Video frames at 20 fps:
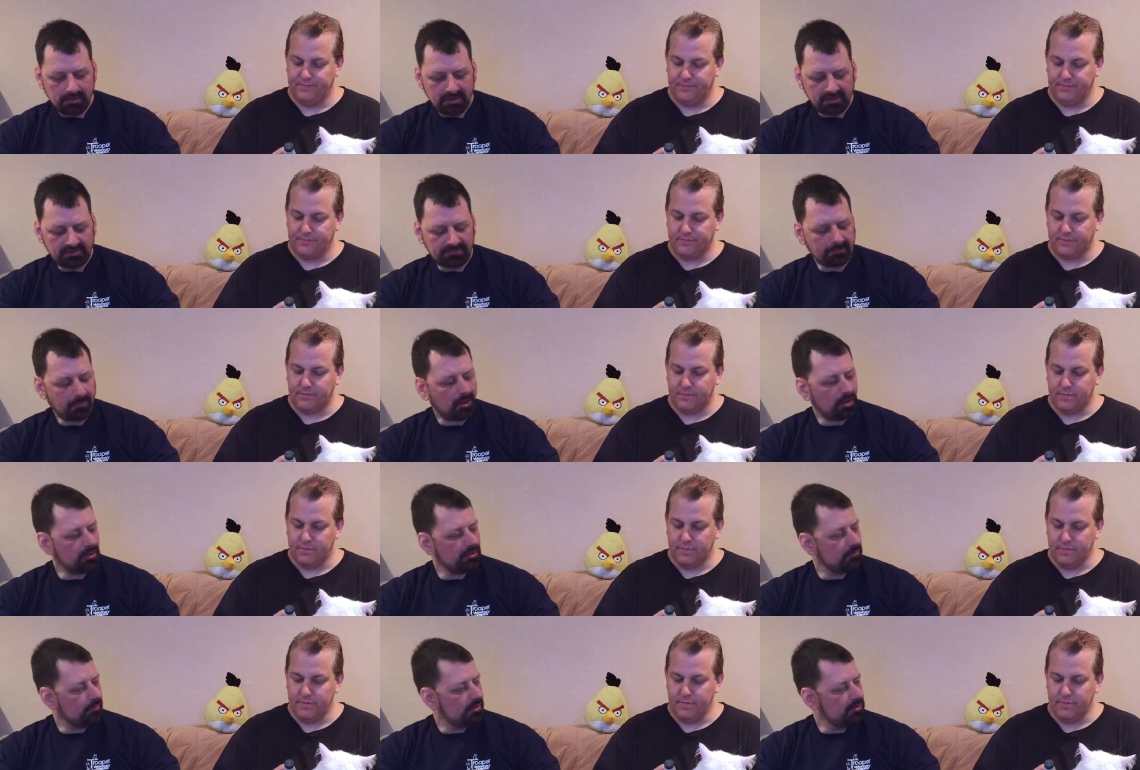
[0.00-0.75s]
Speaker 1: It's
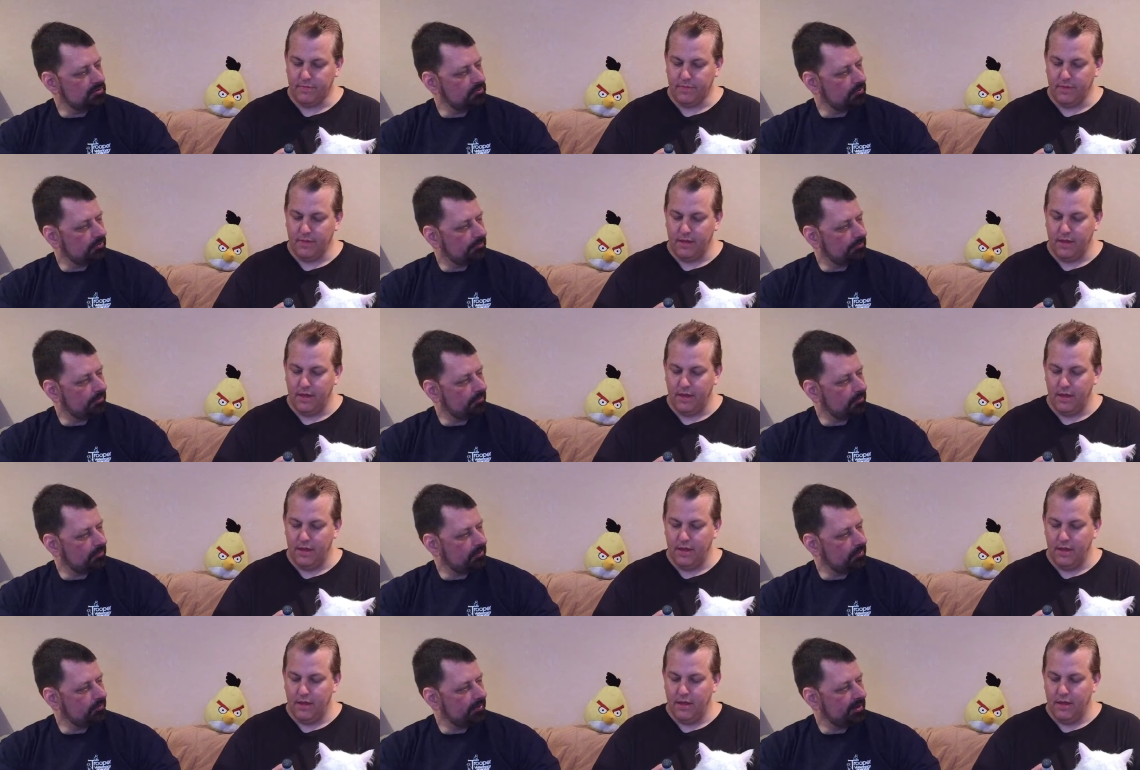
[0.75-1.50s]
barley wine. Do you want to put
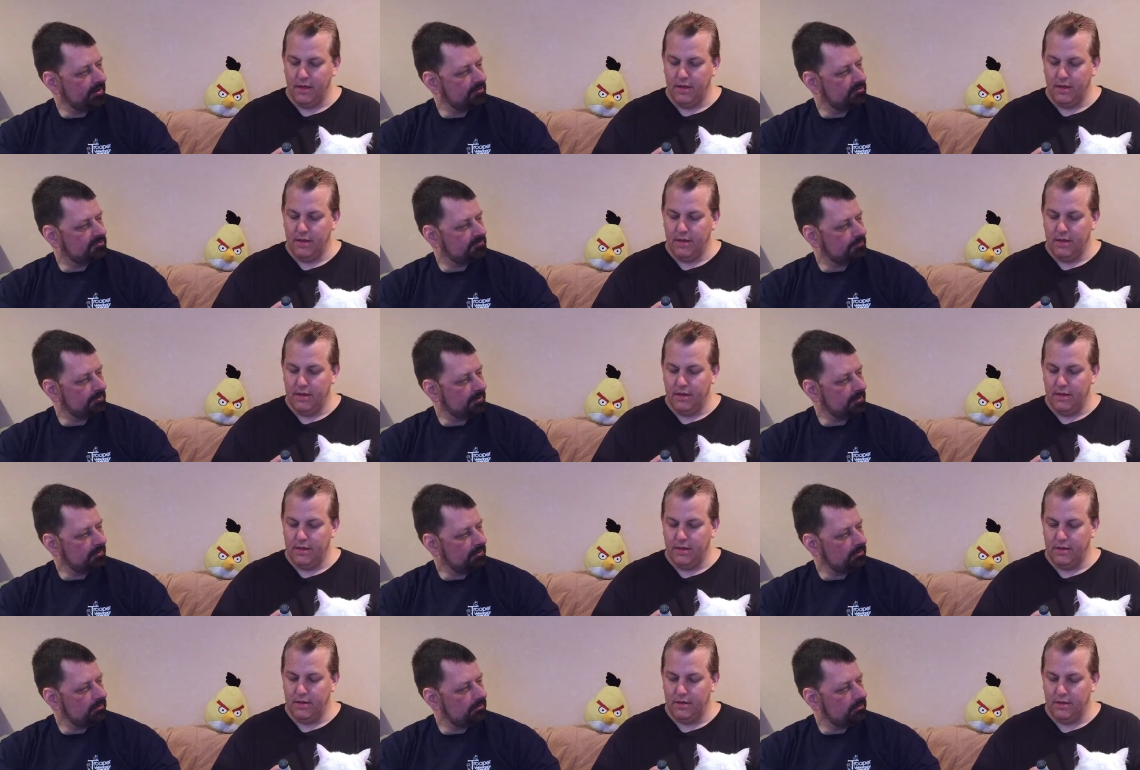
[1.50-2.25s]
one away and split
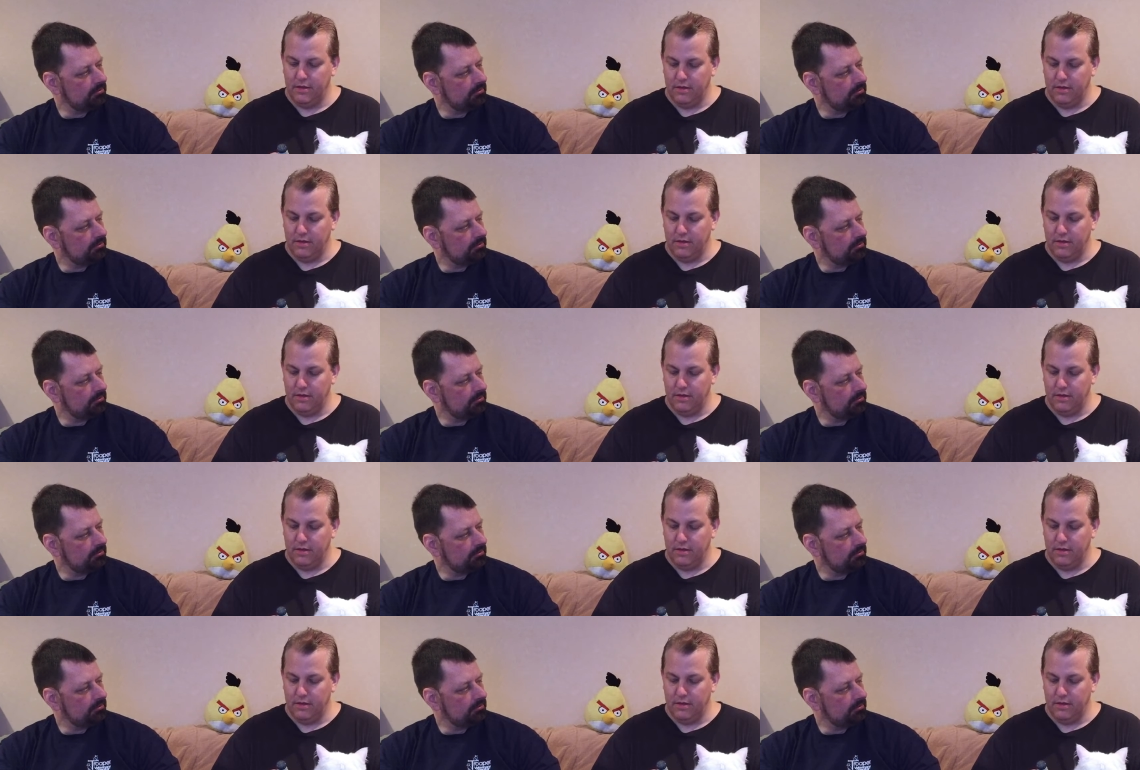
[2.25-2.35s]
it?